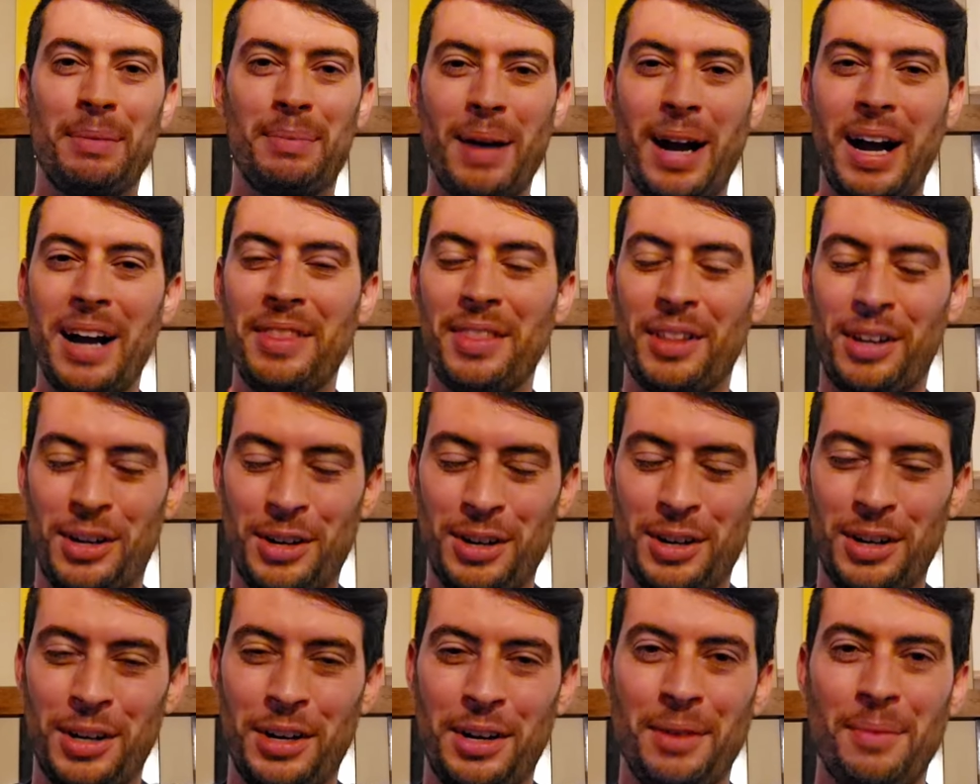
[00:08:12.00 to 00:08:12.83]
behind the
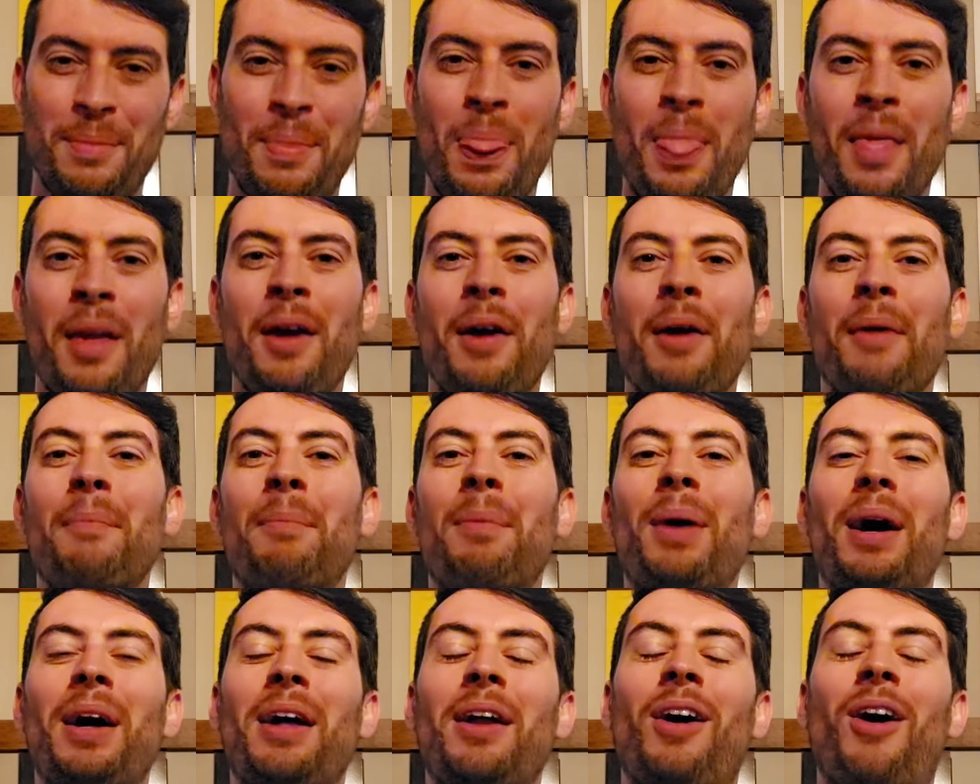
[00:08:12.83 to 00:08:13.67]
curtain.
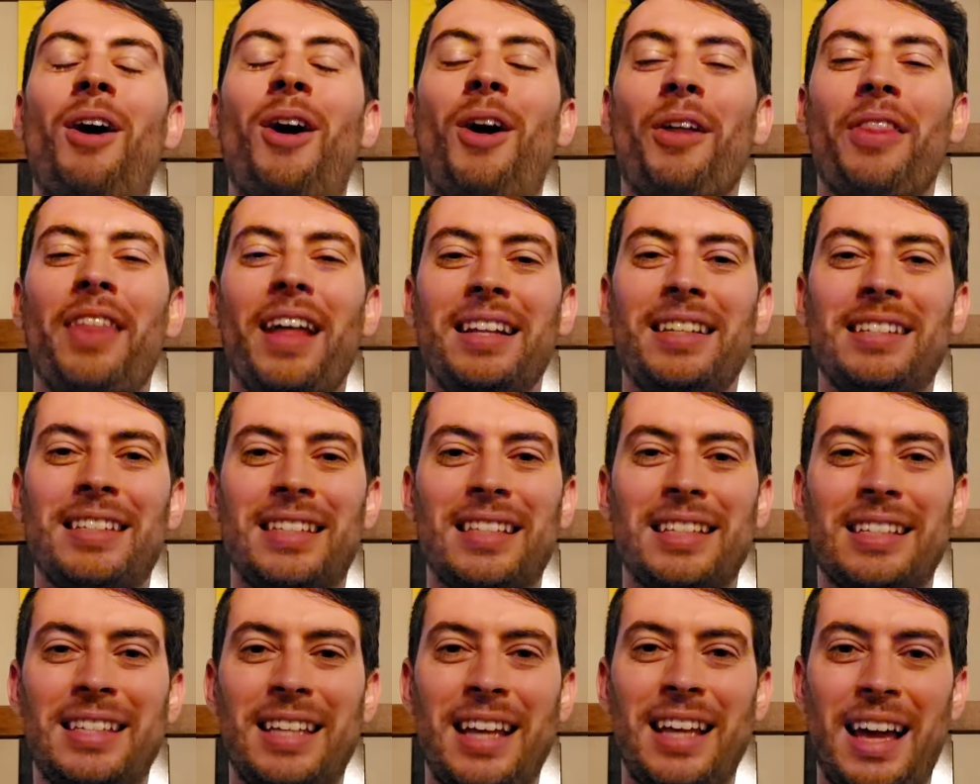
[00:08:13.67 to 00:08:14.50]
But all that's
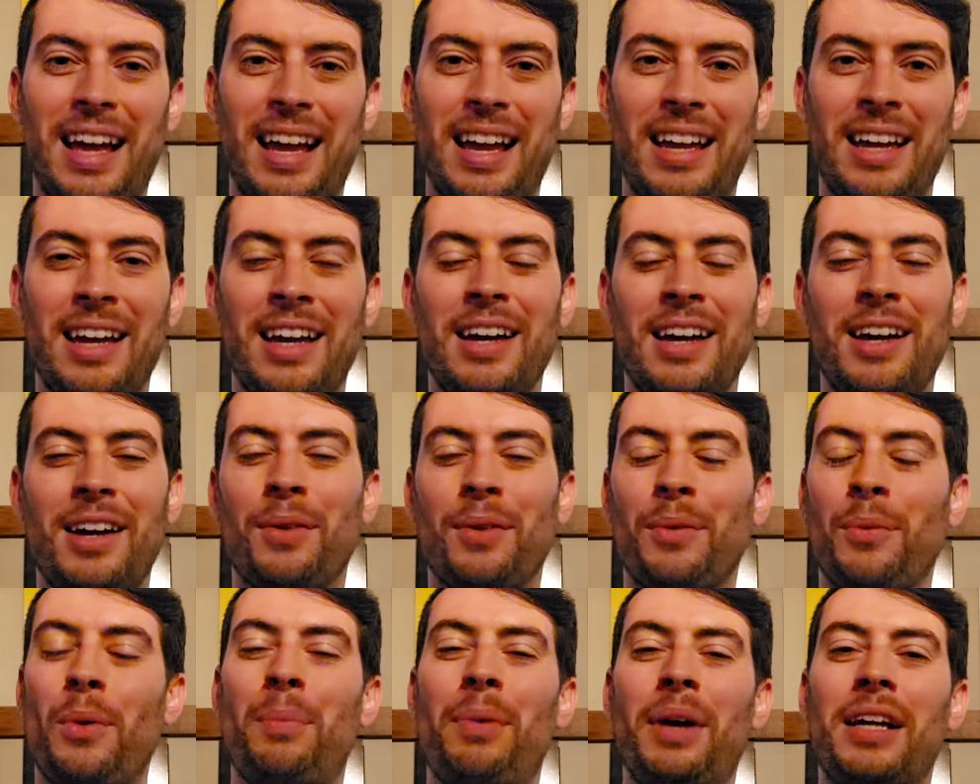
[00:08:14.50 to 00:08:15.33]
to say,
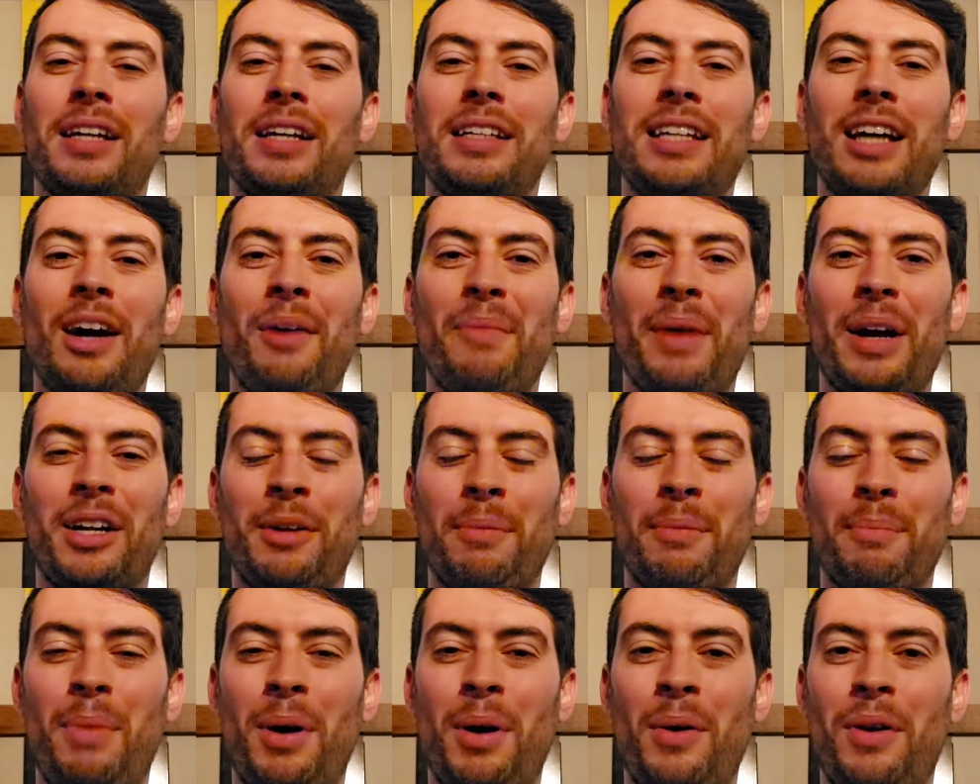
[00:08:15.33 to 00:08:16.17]
we'll break it down by
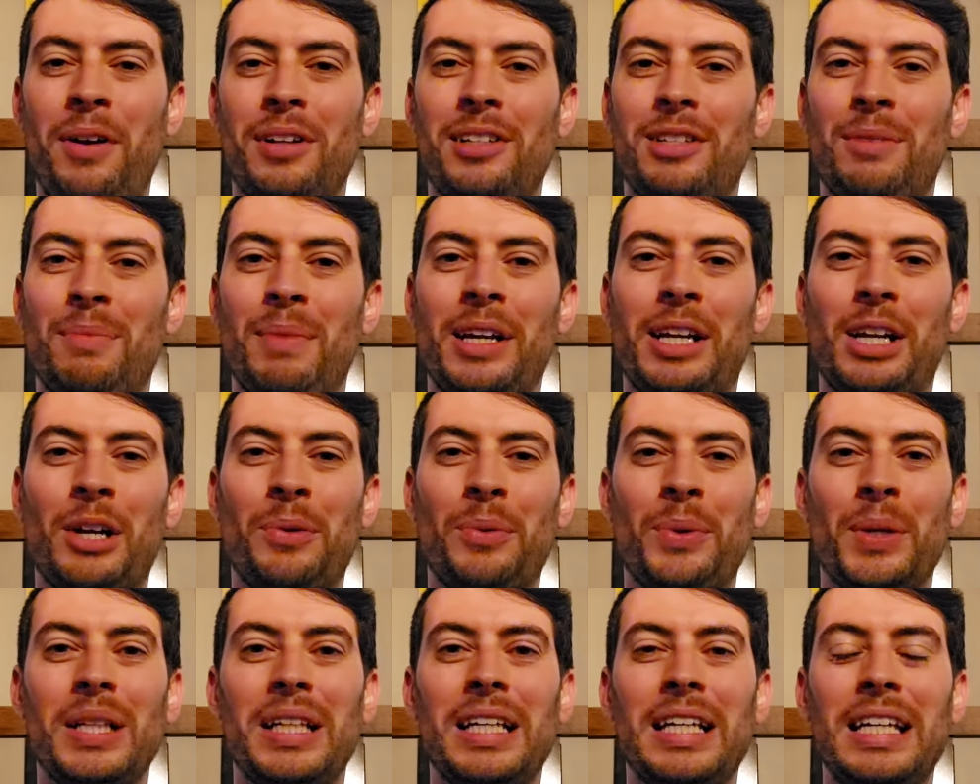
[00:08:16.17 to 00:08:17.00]
component to make it
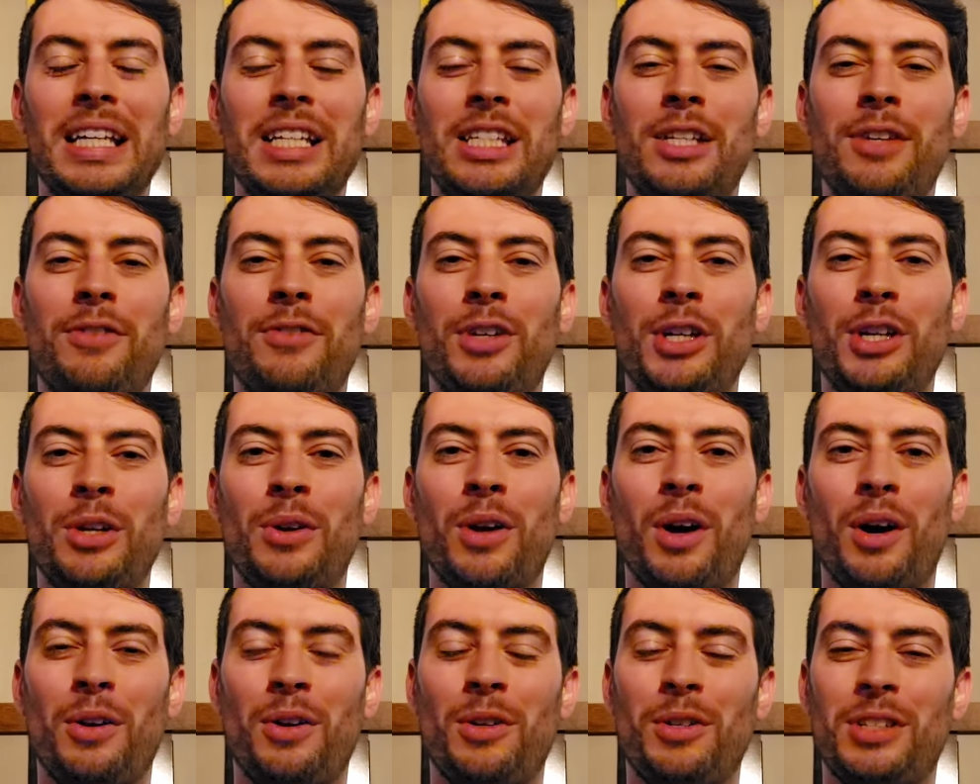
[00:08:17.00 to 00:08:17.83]
really easy for you to
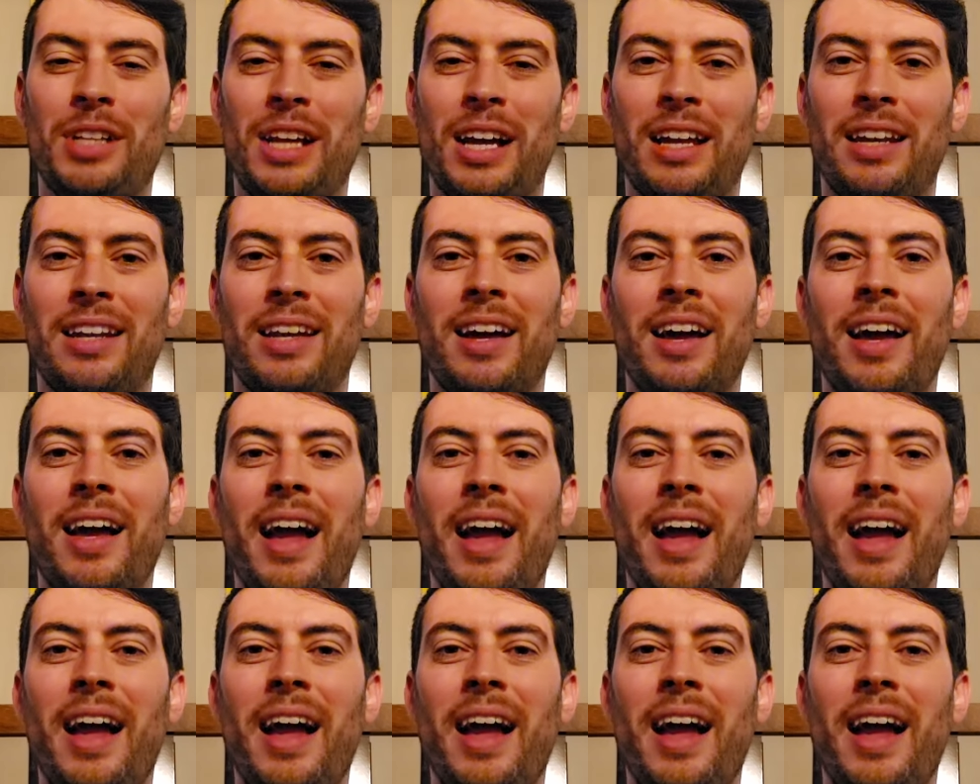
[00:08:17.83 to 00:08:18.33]
understand.